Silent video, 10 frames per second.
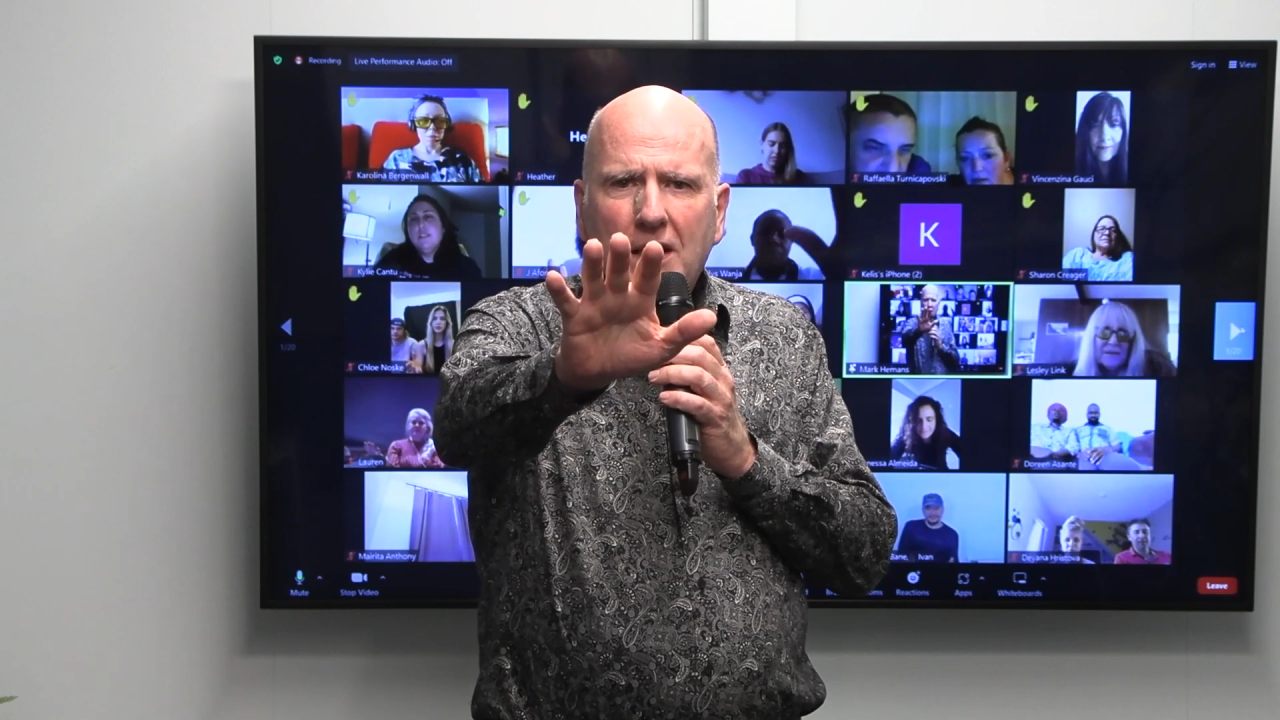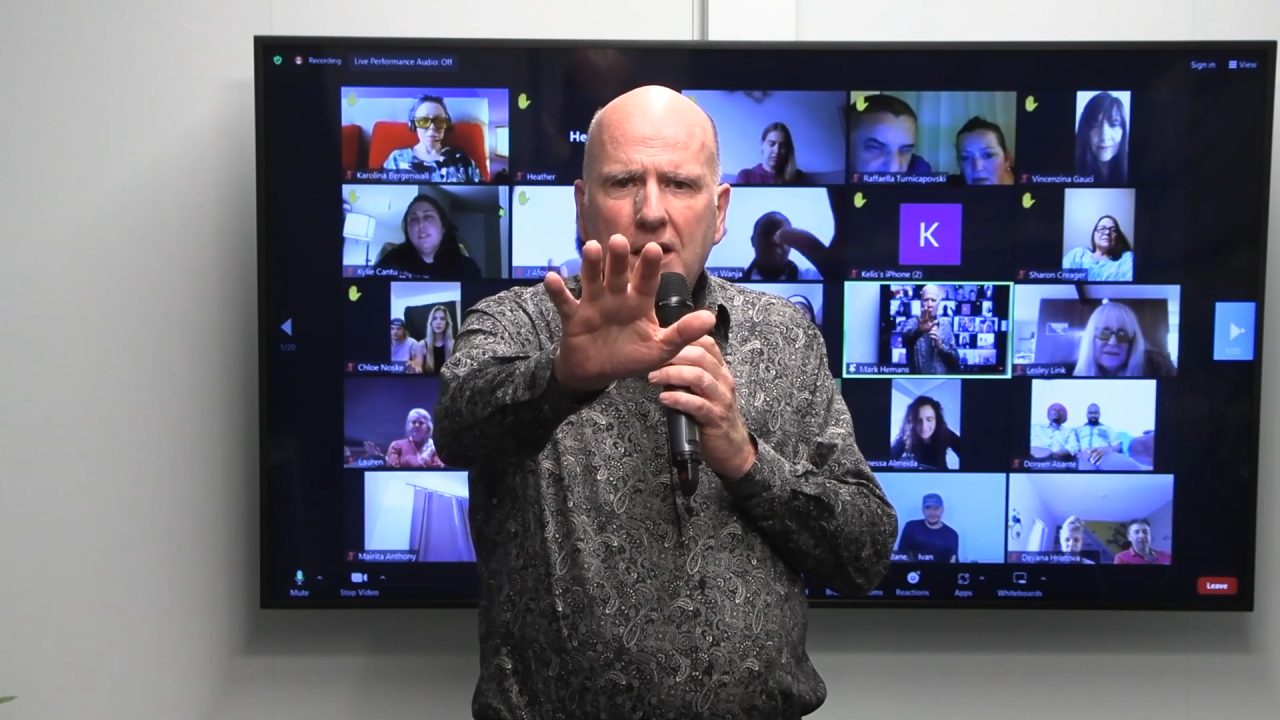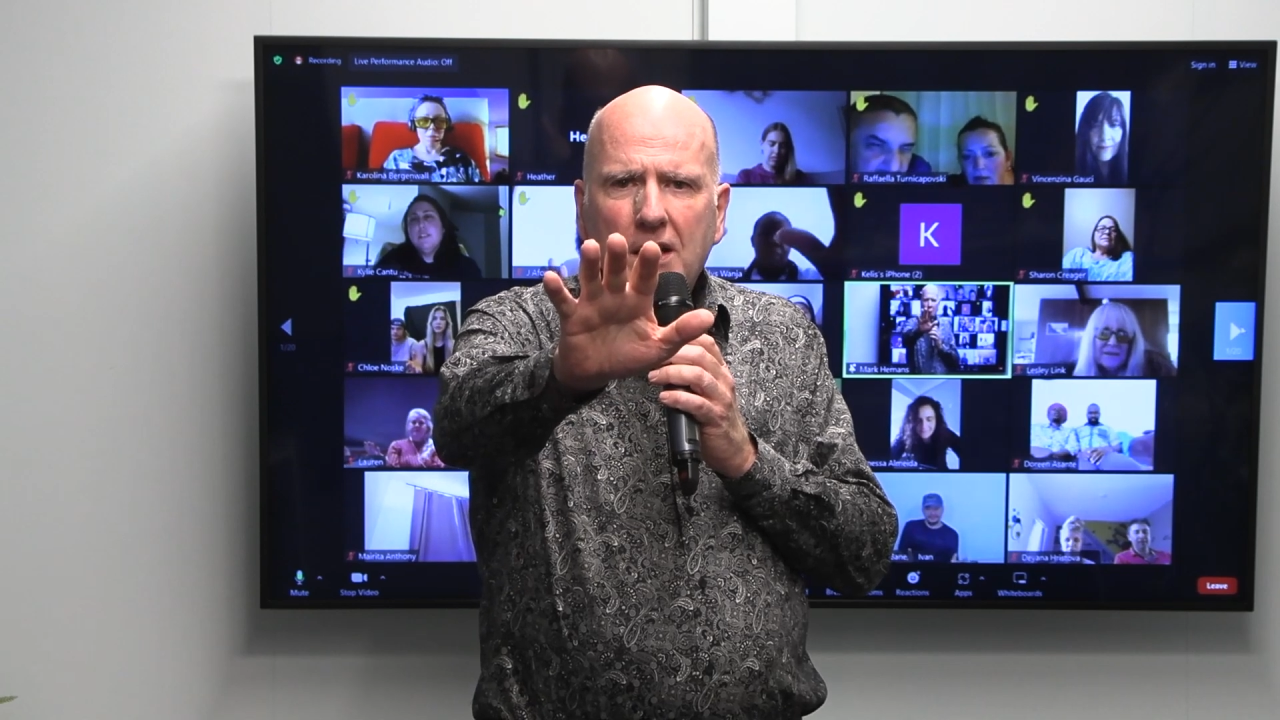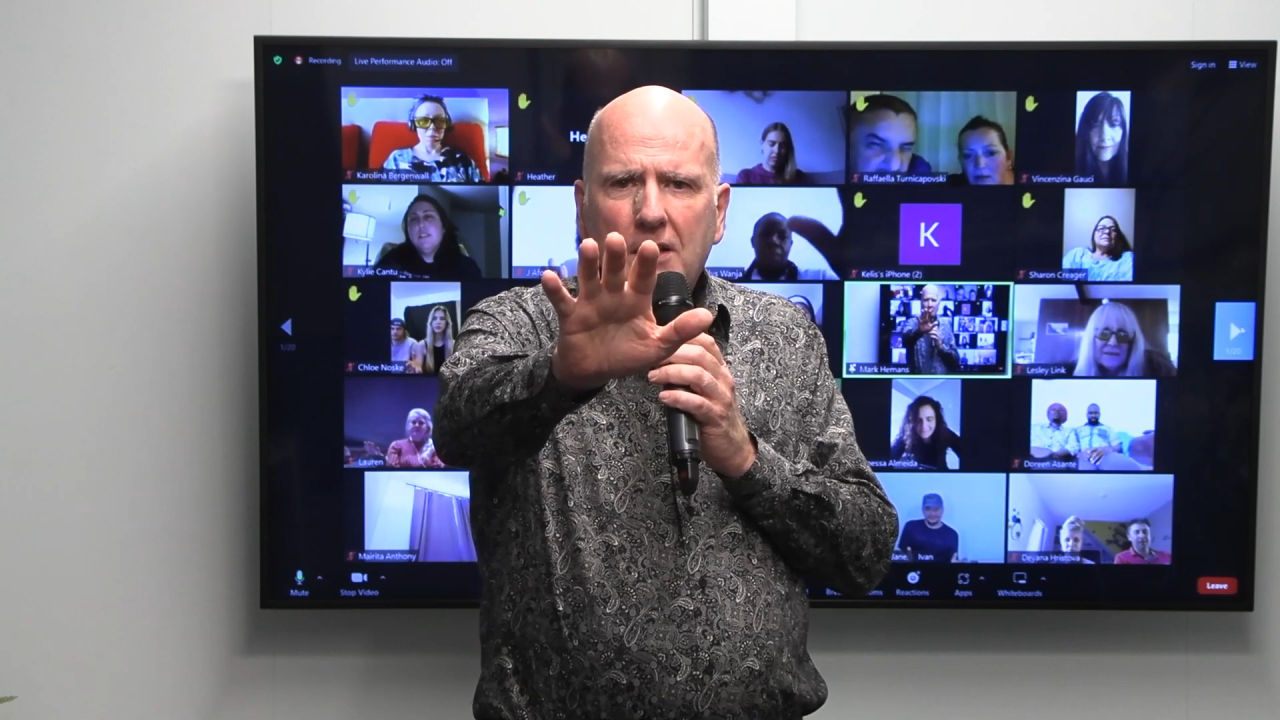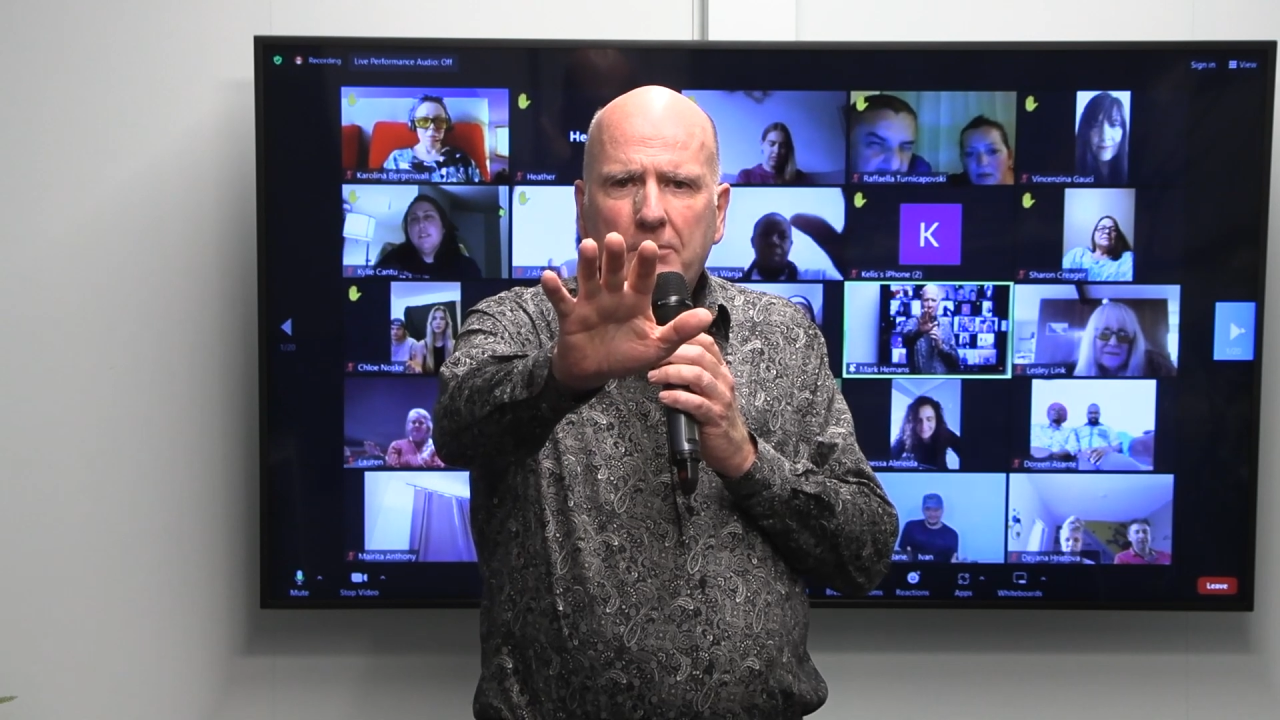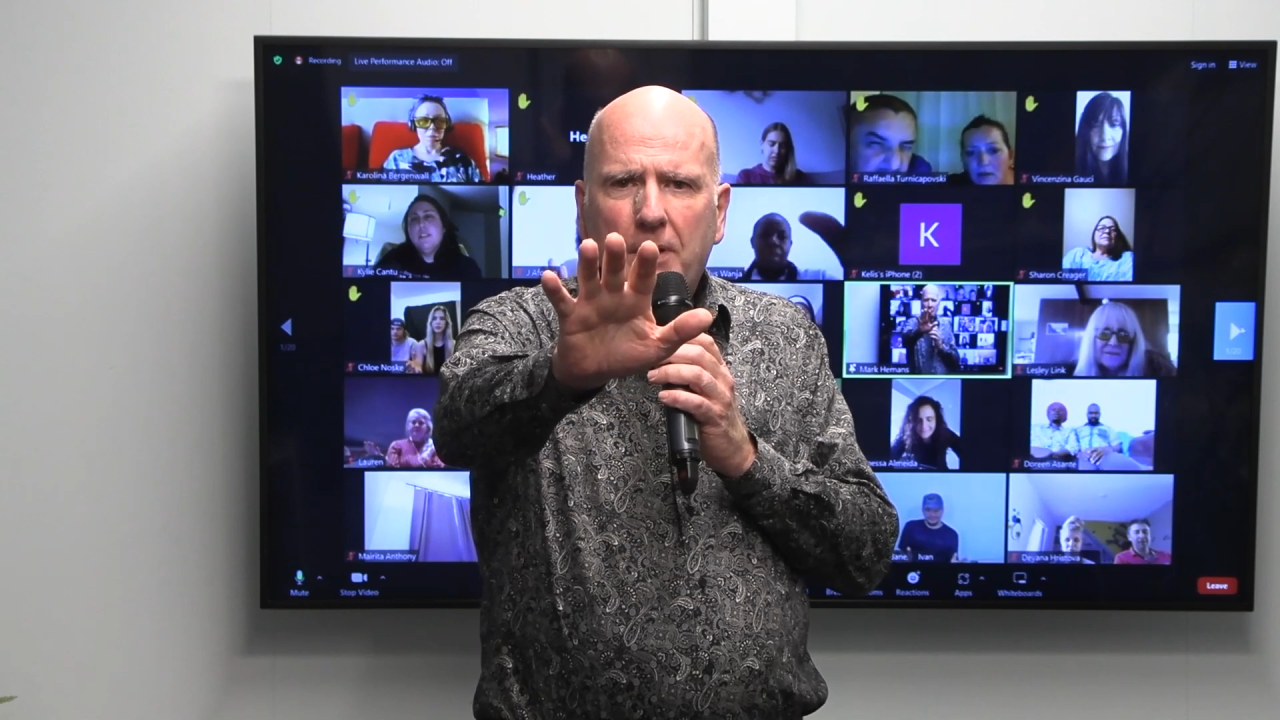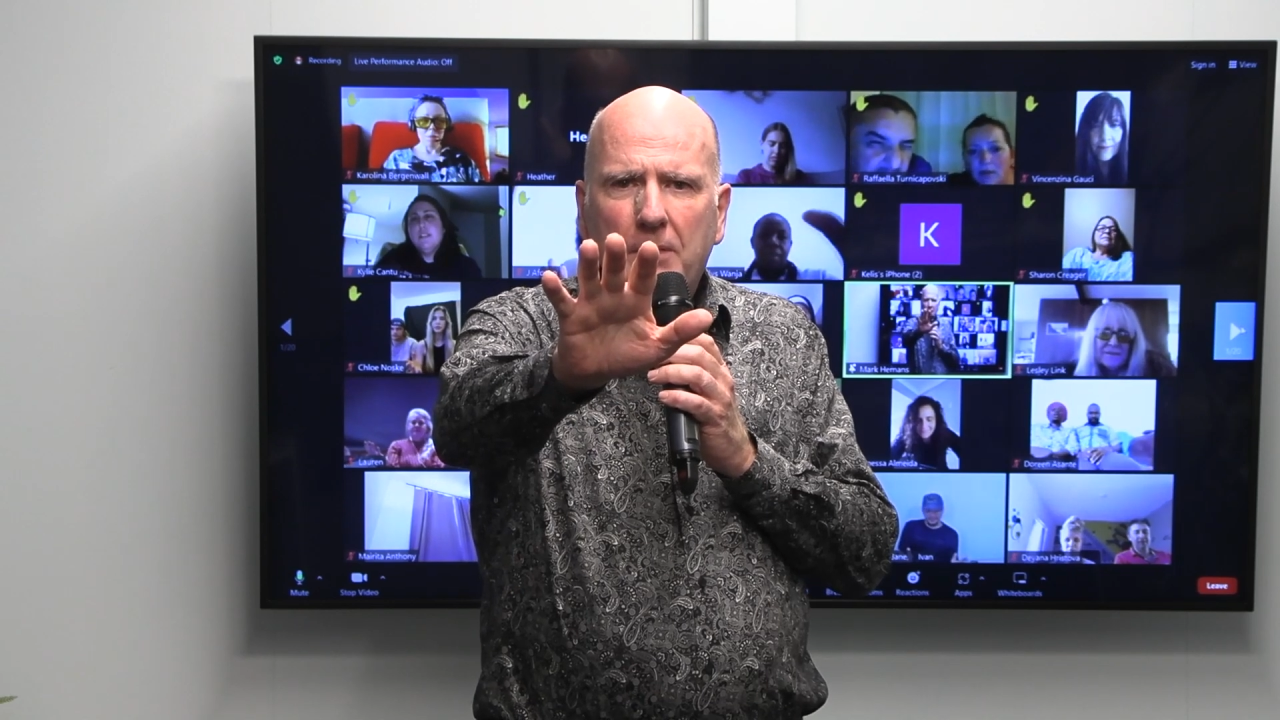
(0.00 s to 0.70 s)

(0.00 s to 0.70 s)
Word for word: healing